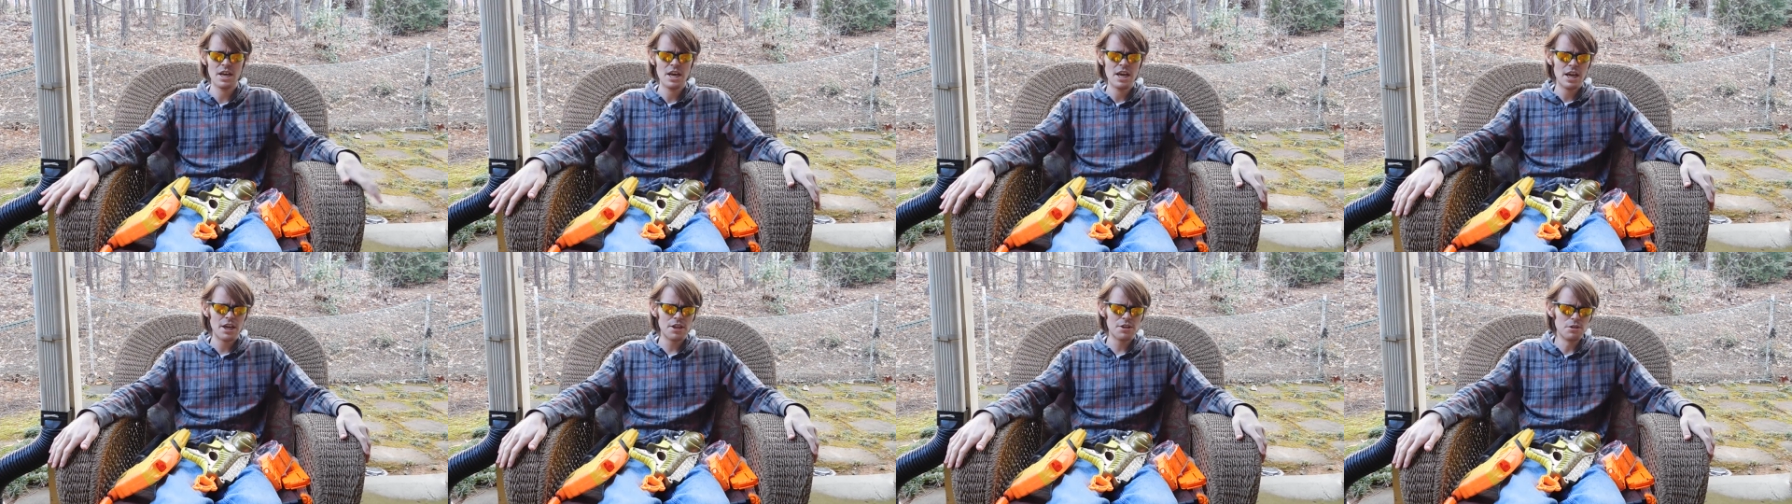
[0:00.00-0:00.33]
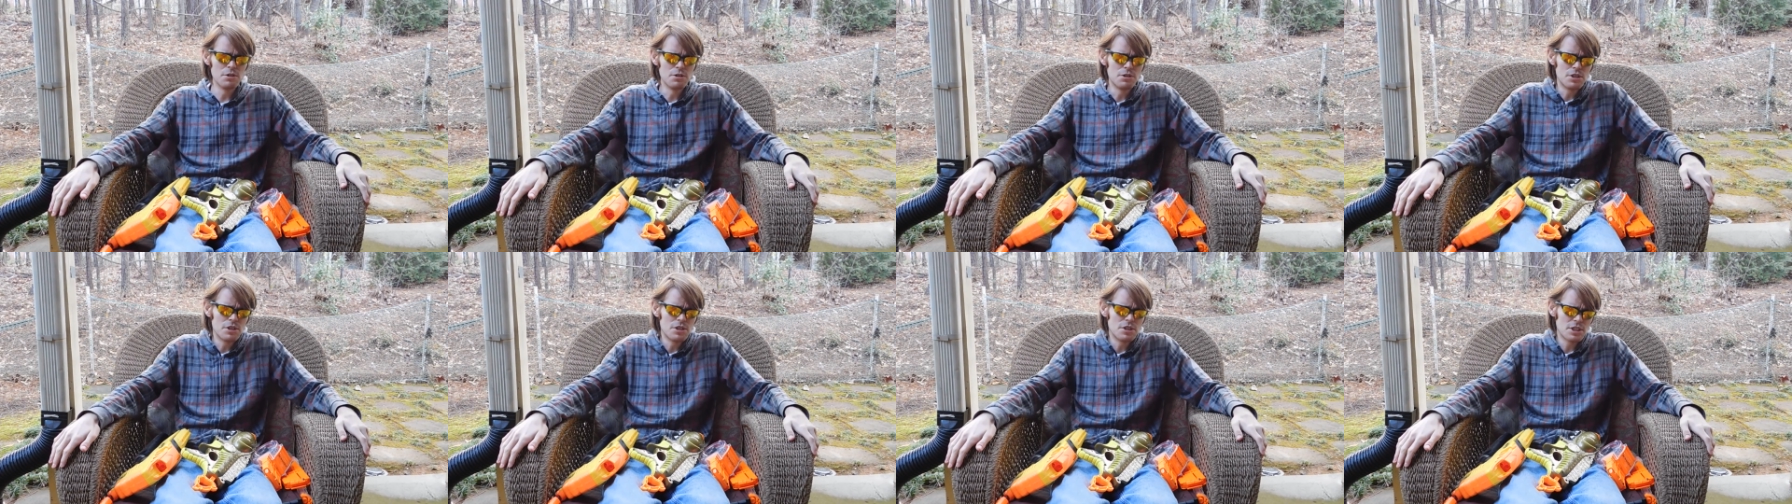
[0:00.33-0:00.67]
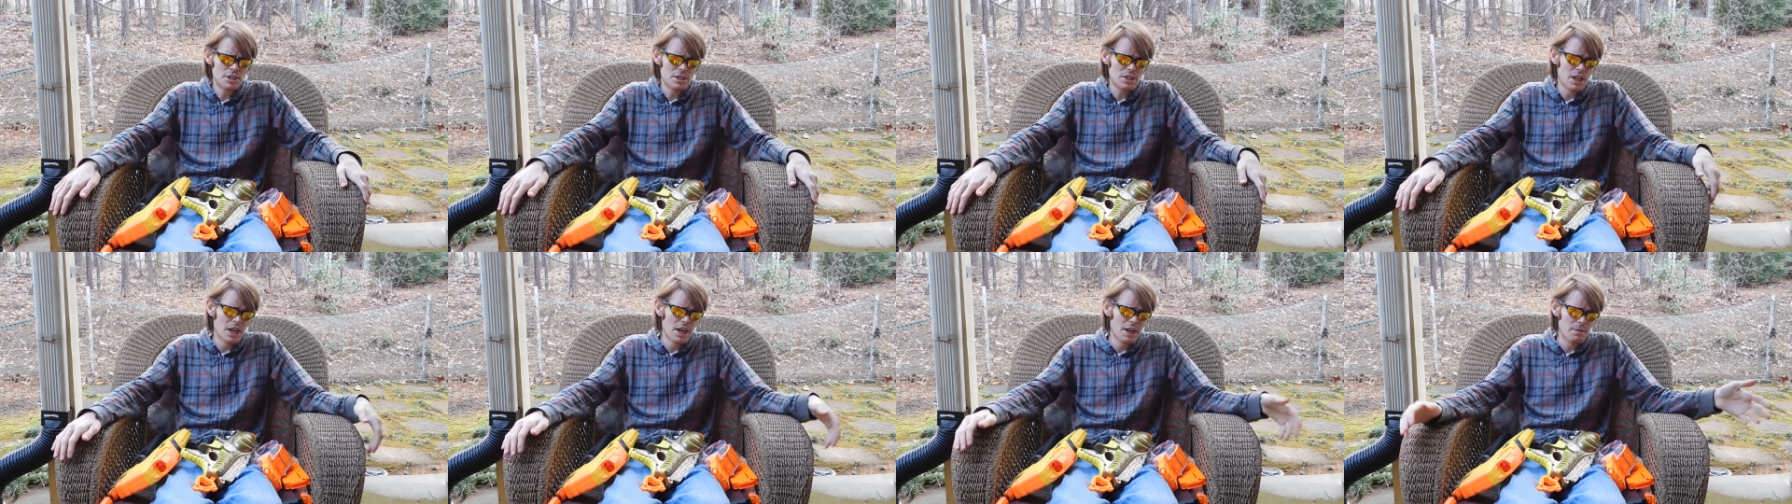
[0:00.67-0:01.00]
and you should
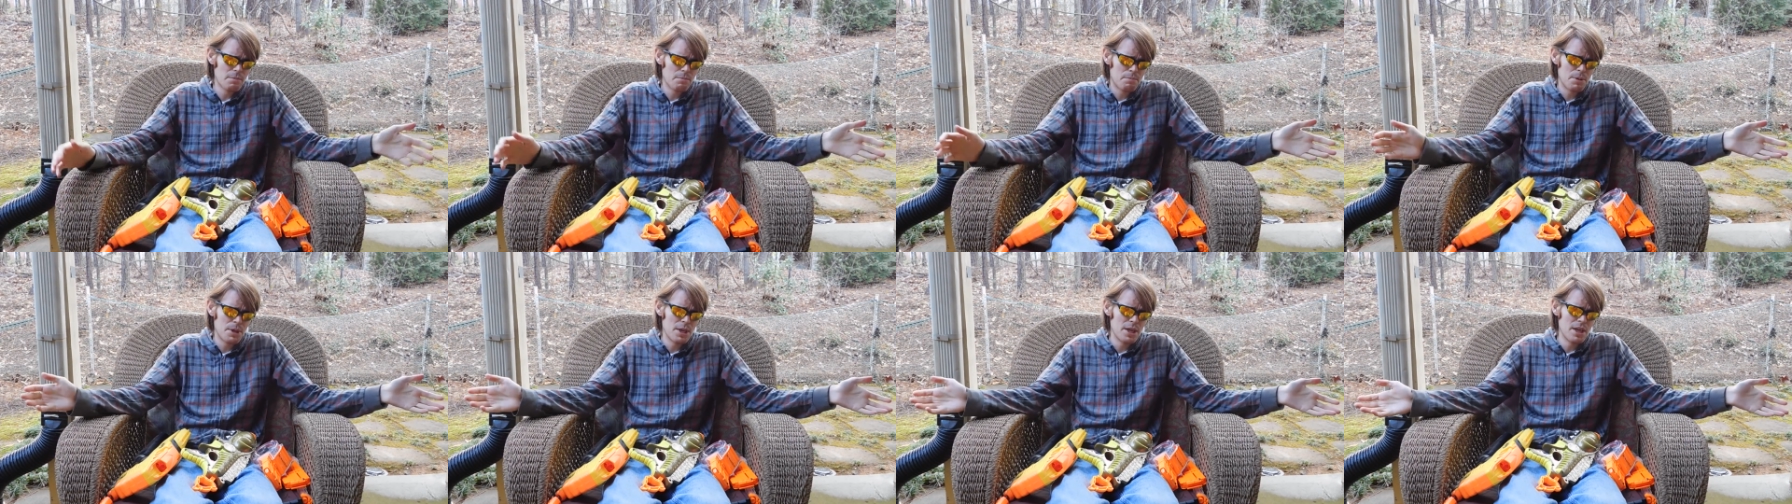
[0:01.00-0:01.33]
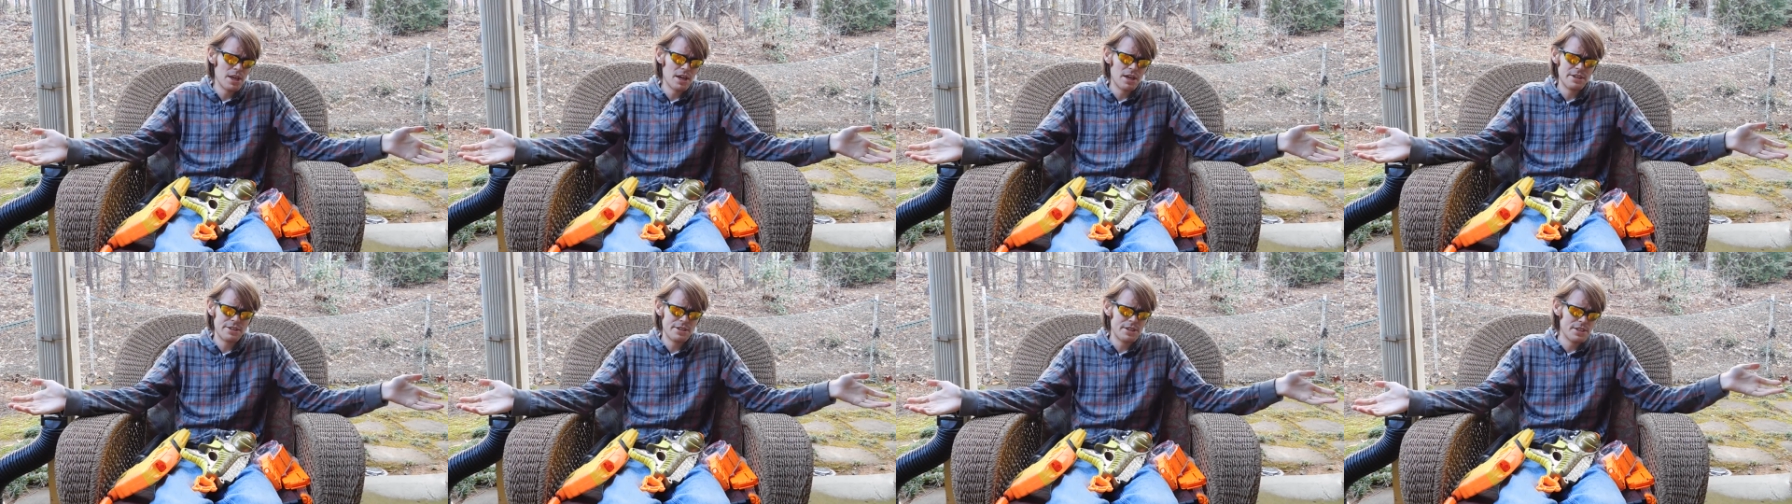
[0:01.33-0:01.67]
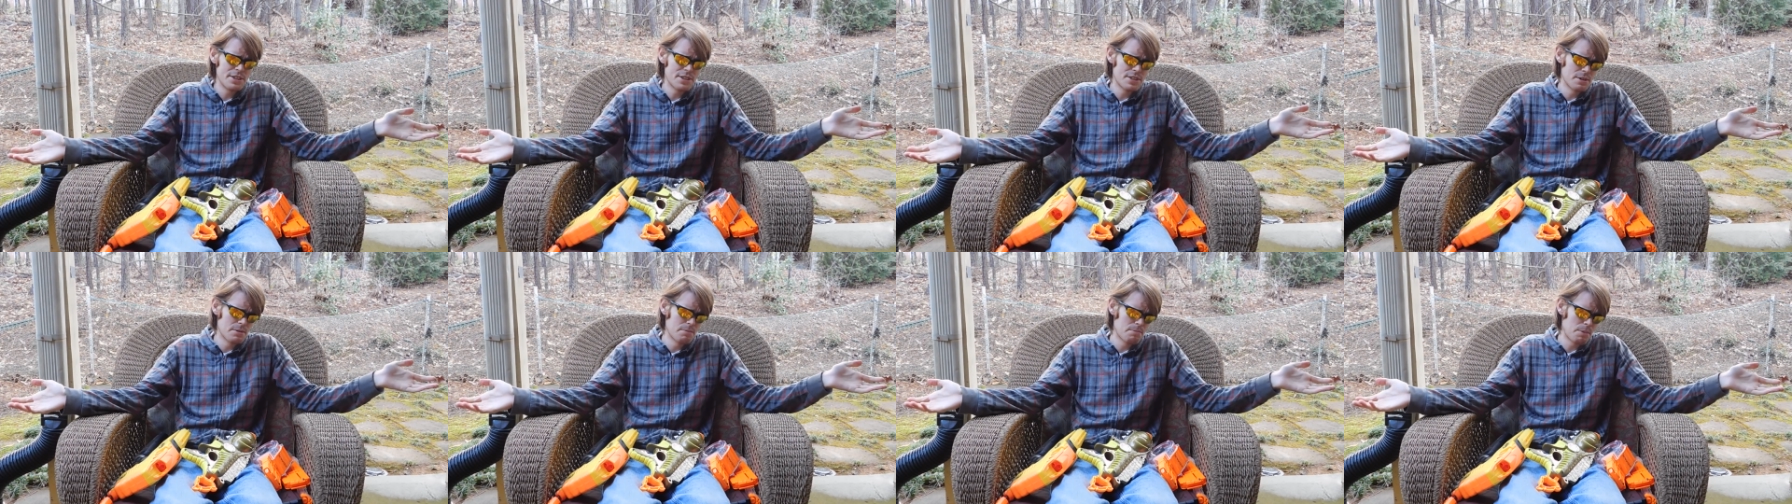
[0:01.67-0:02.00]
just, like, be a
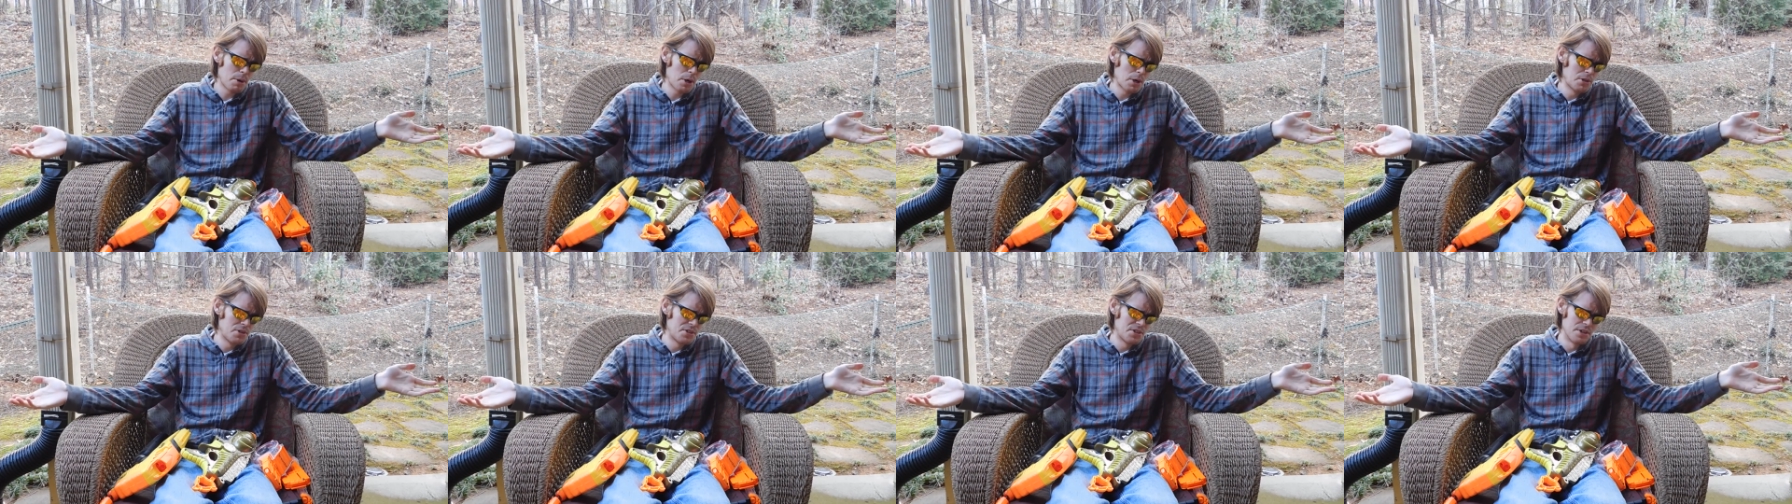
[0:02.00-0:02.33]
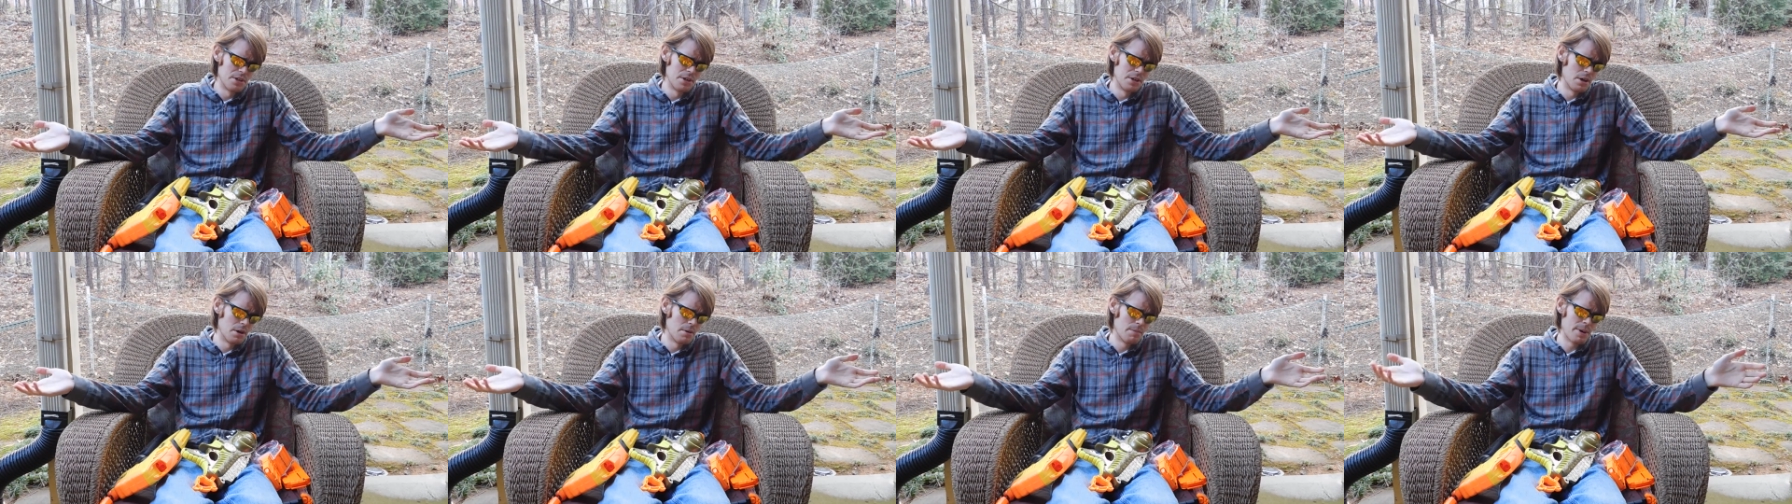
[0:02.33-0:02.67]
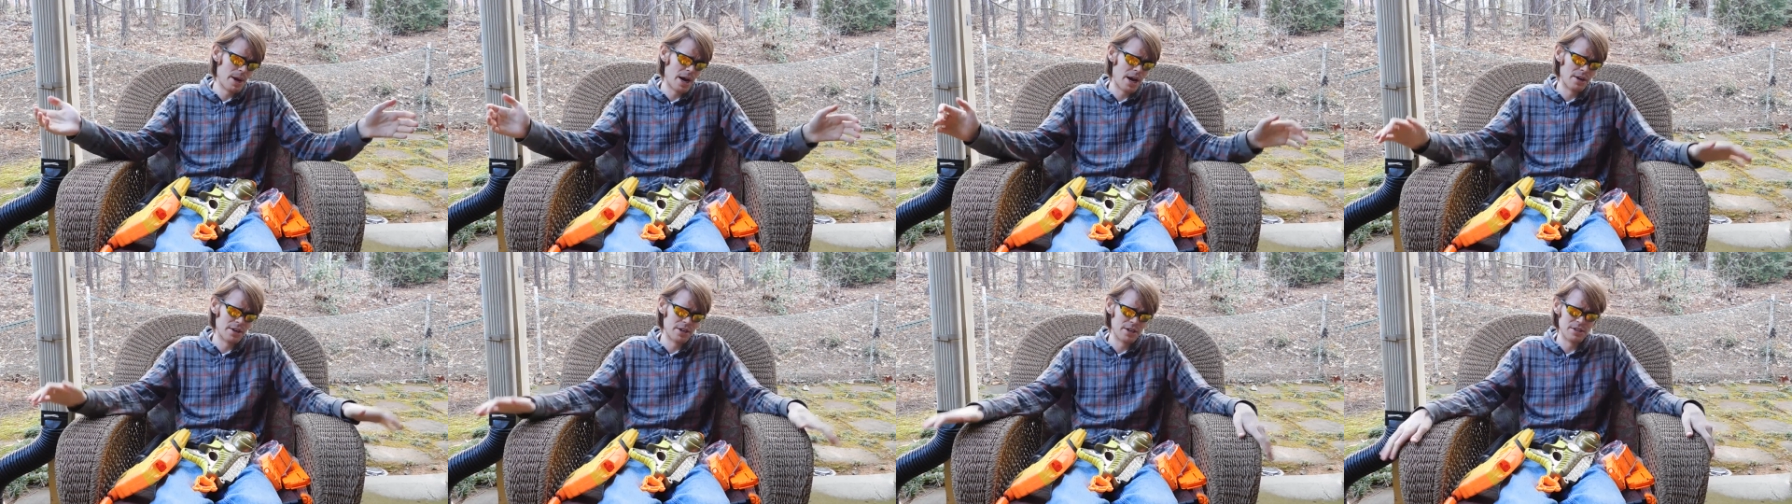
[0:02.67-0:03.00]
decent person
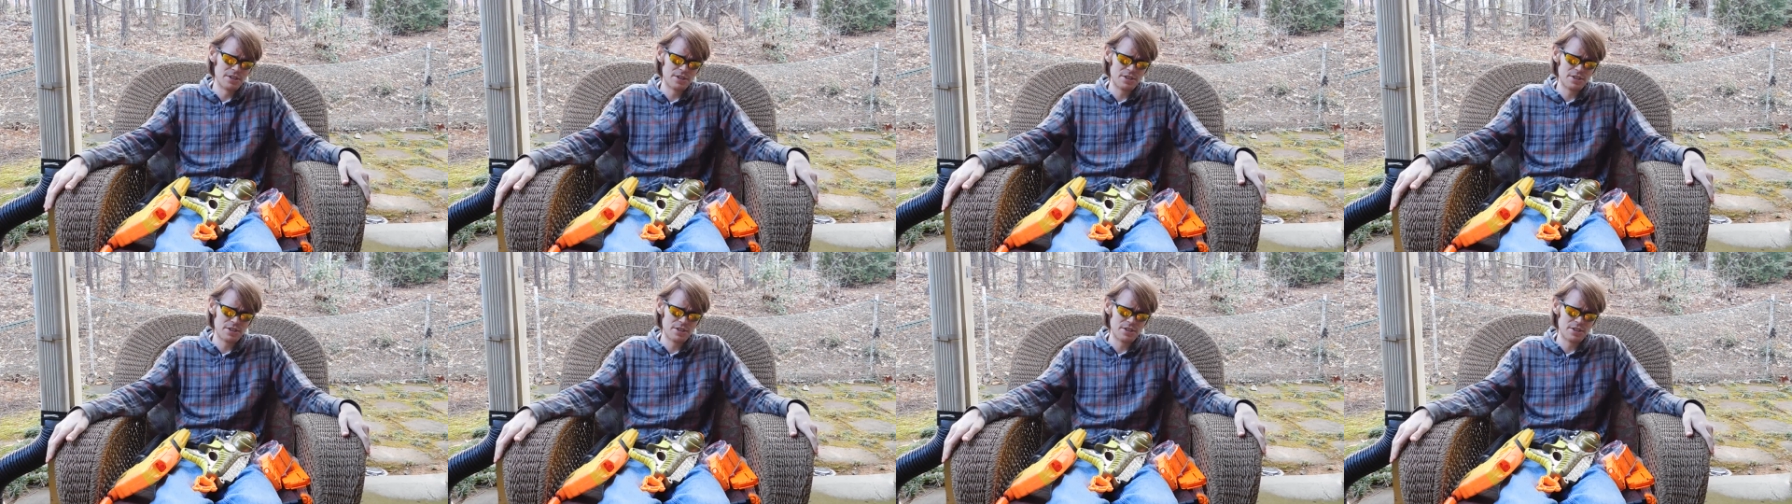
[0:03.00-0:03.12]
about it.